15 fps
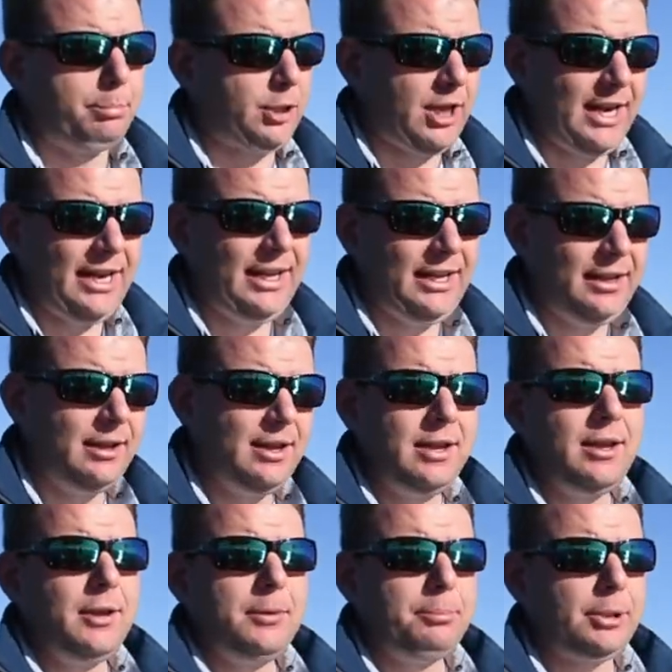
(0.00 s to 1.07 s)
Plenty,
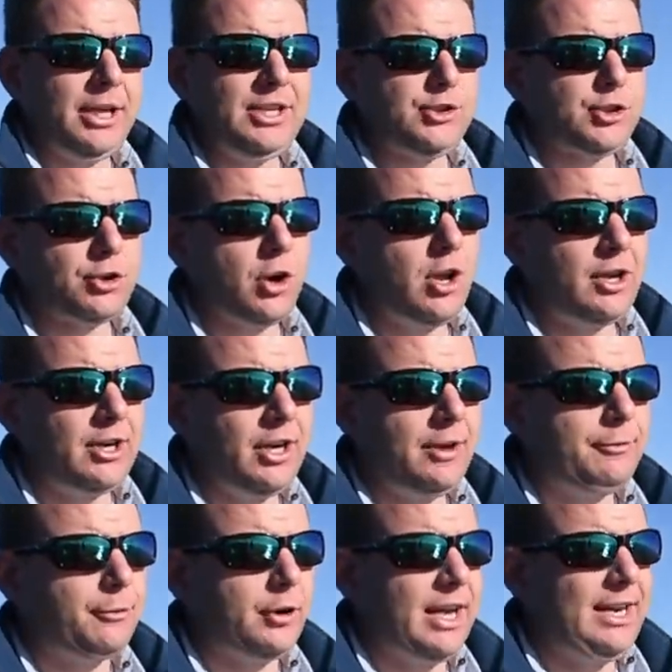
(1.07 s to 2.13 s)
plenty strong
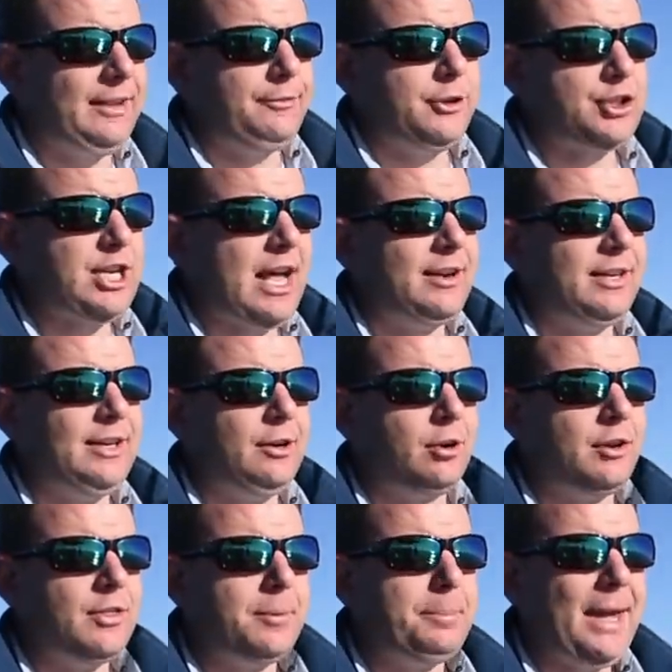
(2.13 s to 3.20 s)
enough for any fish out here
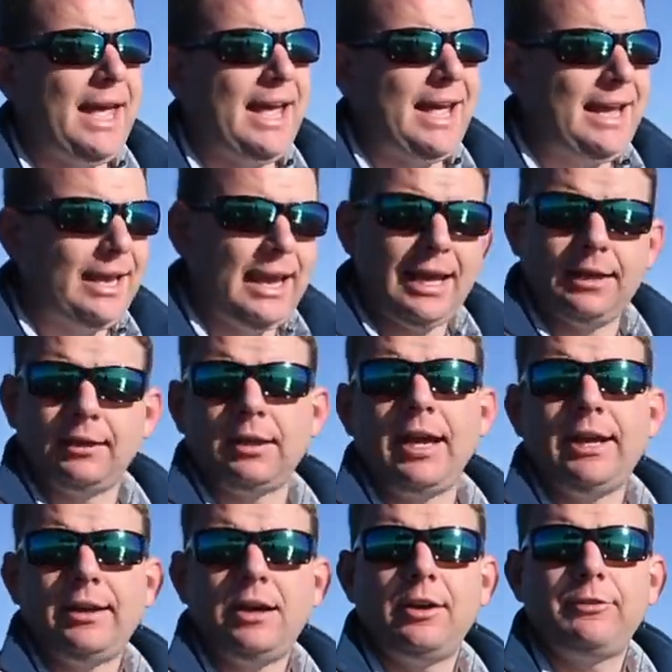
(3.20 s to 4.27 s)
on the bay and
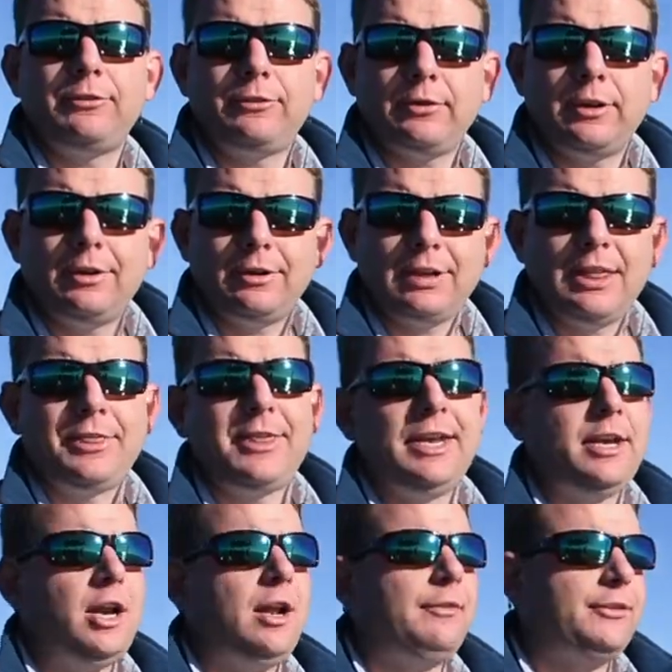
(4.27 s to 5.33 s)
light enough and
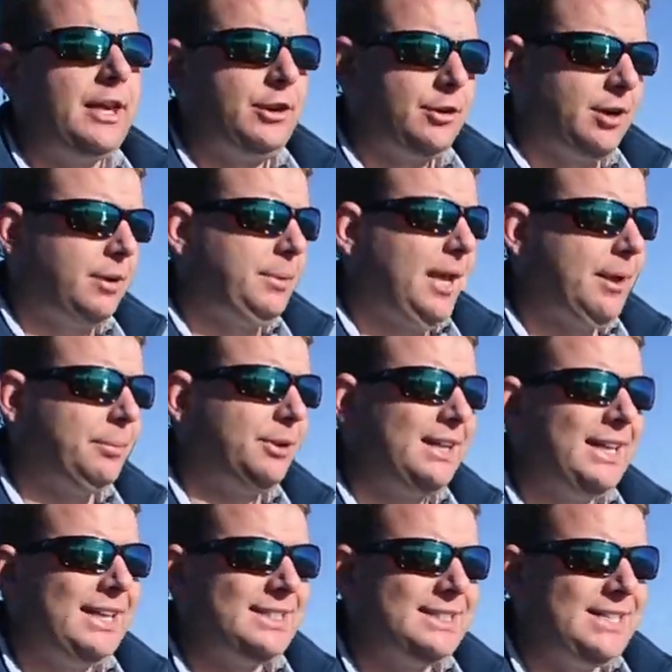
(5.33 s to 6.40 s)
thin enough that you're gonna be able to
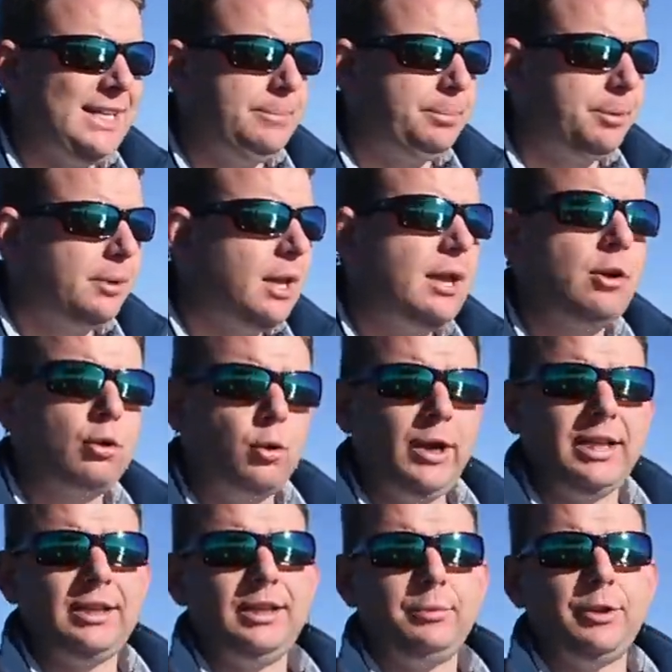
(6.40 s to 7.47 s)
get deep
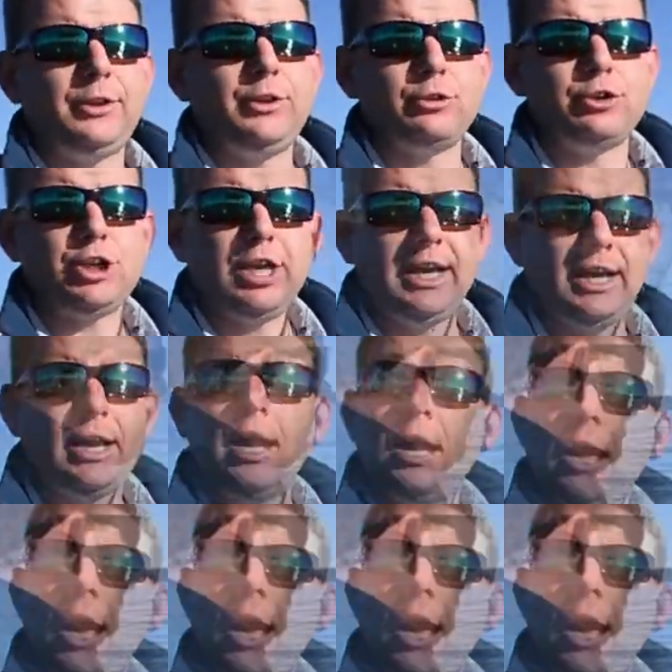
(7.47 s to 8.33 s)
quickly with your jig.